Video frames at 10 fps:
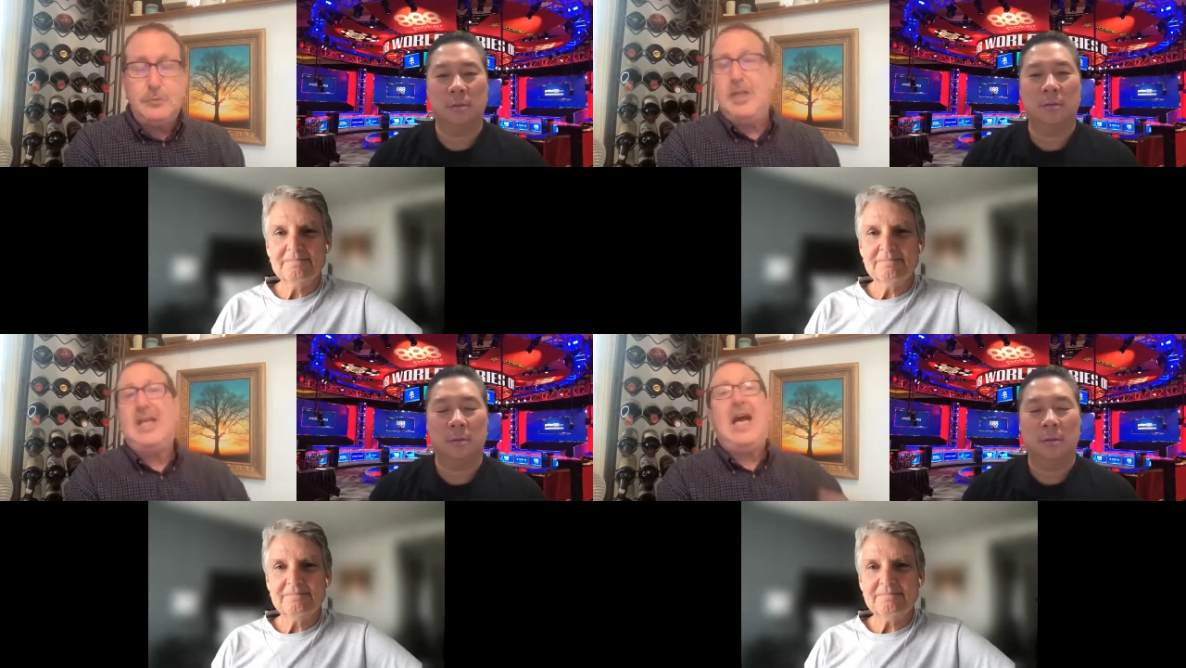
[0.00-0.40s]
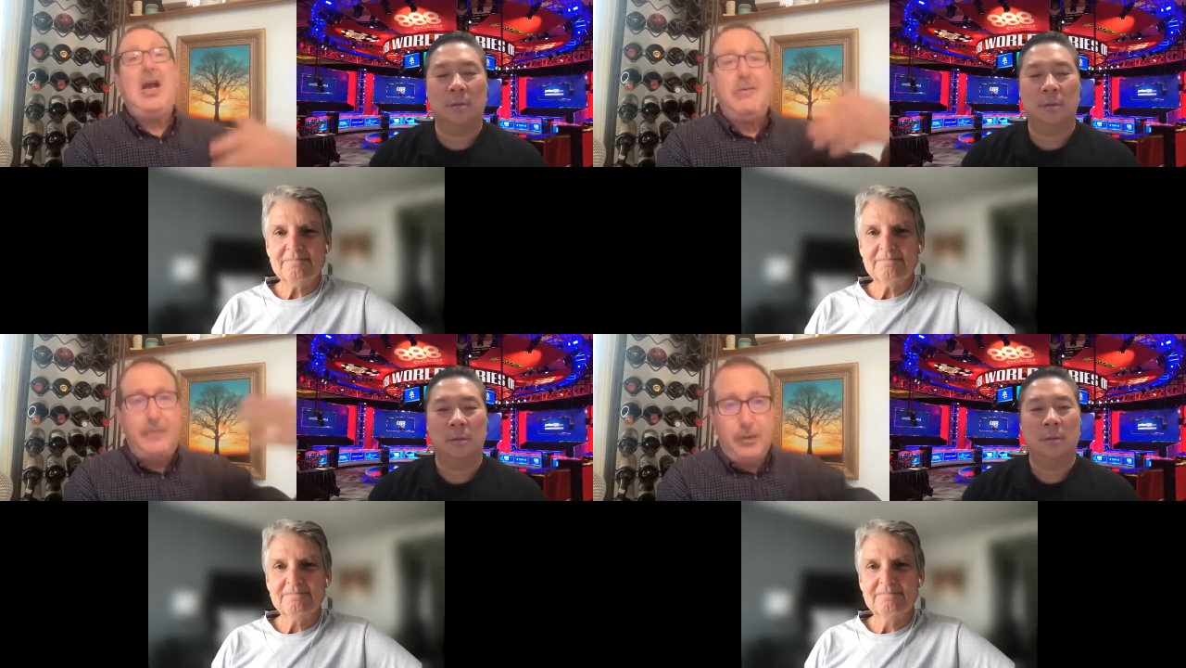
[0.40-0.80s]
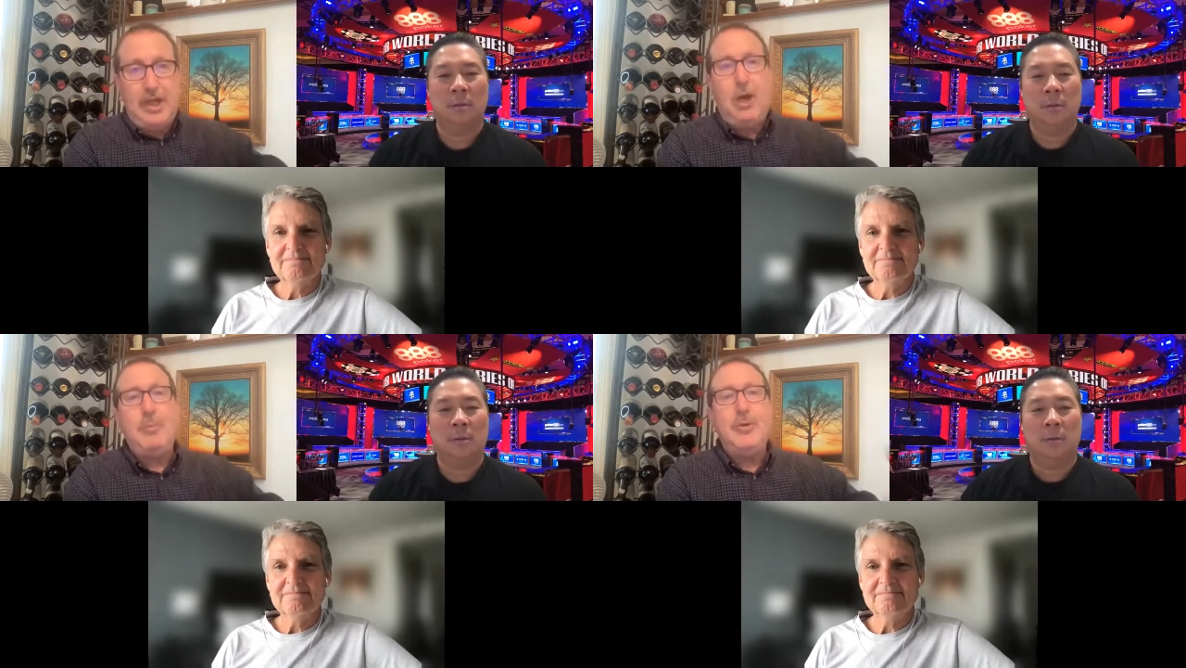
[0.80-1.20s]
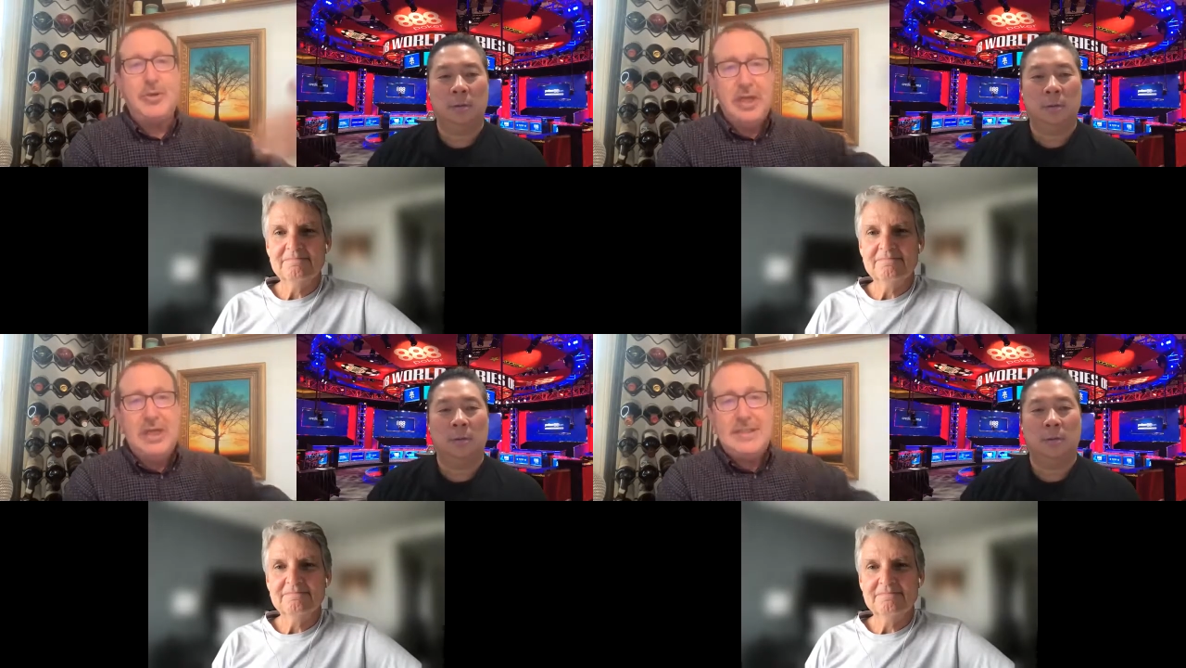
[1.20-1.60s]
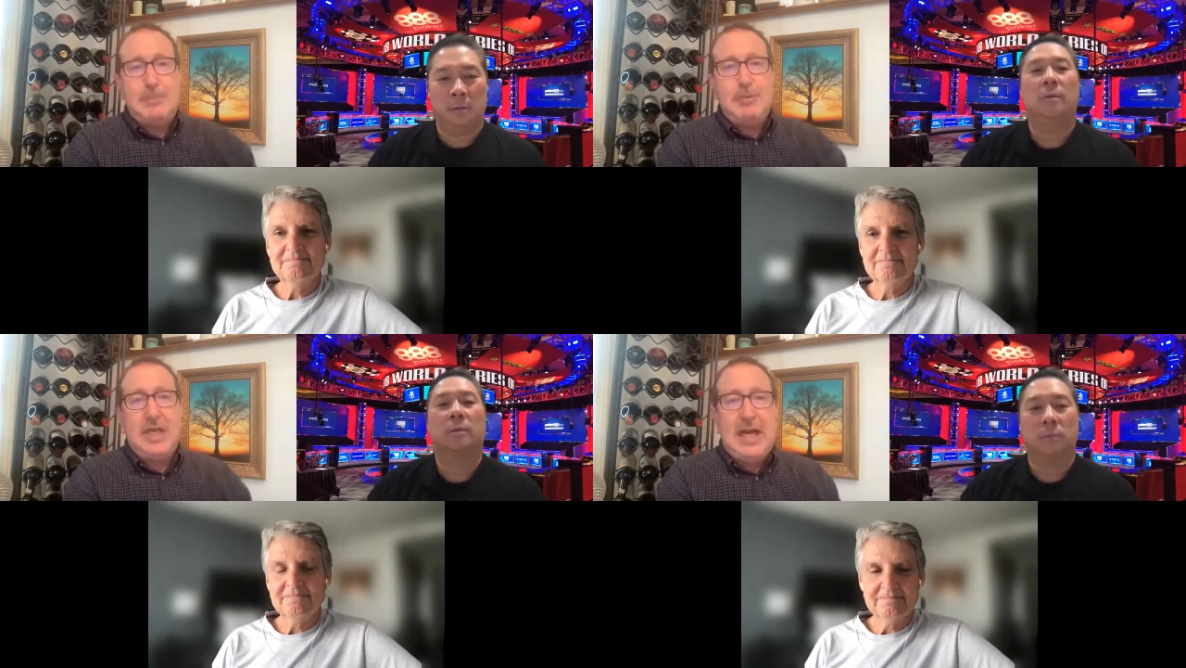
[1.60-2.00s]
Speaker 1: We're not going to hire a Phil Hellmuth
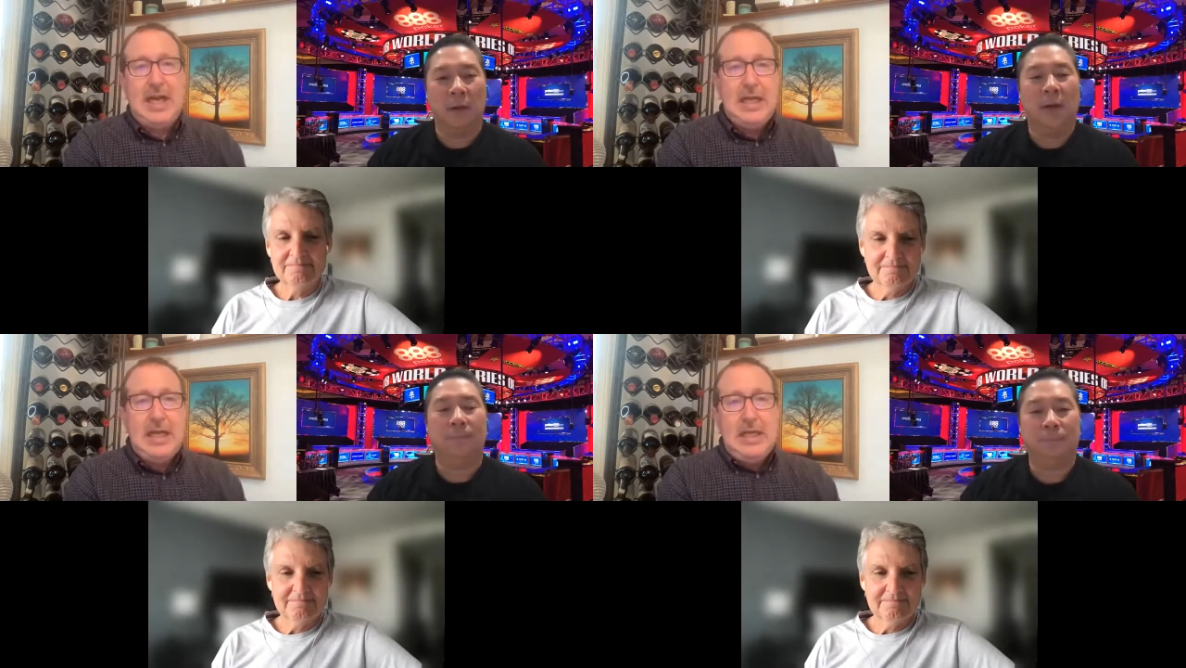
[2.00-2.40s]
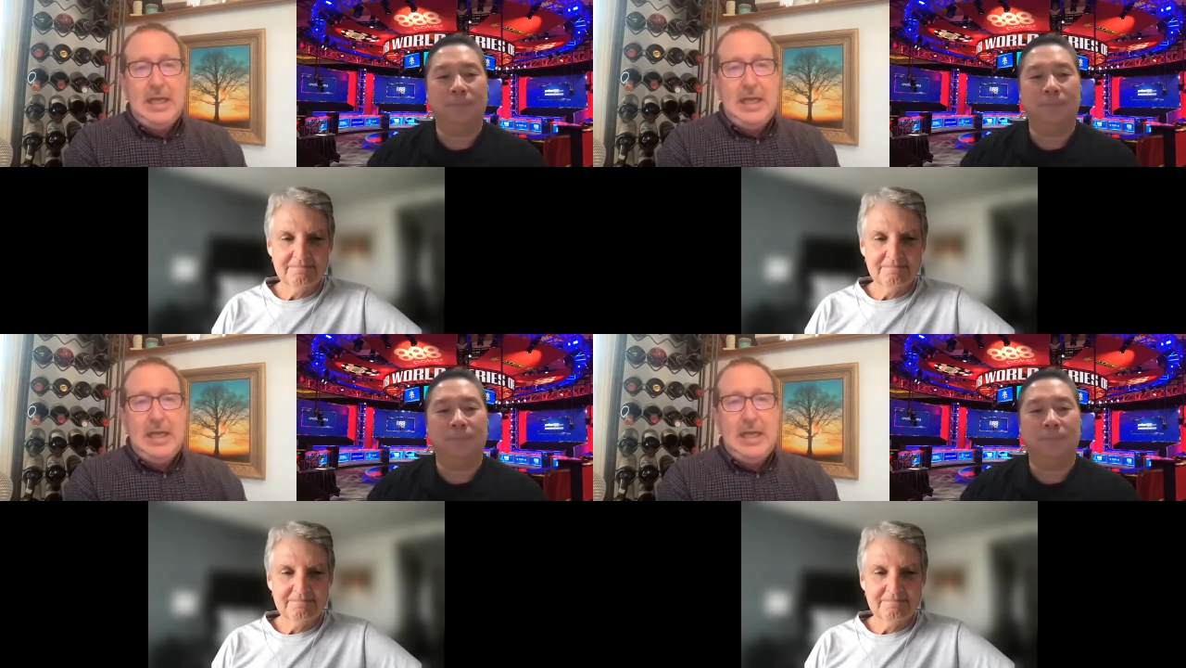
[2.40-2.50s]
type of guy." Right.